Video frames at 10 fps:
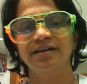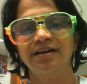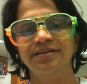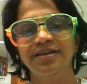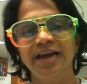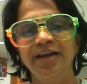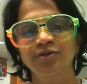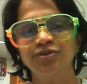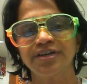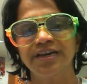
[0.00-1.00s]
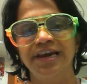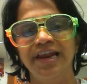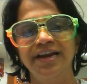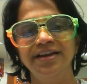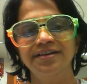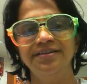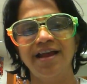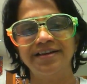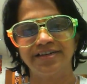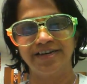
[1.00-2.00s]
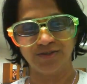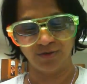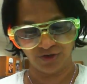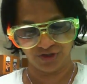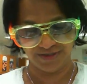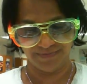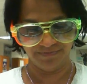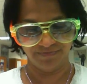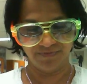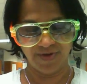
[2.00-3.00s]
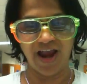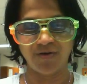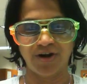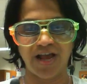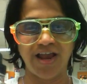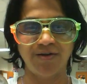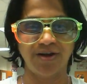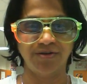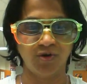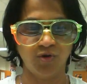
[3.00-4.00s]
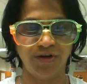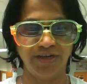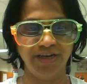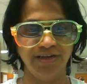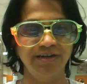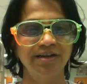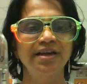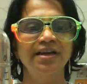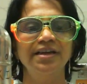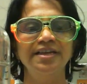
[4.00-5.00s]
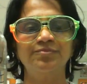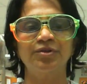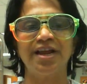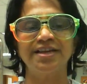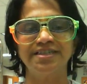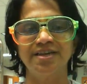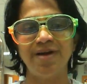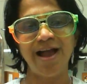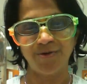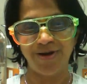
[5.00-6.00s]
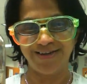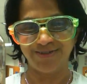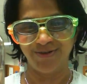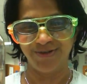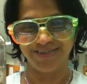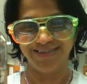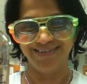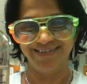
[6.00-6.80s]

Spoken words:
a dilute lead nitrate solution, and what I have over here is potassium iodide solution.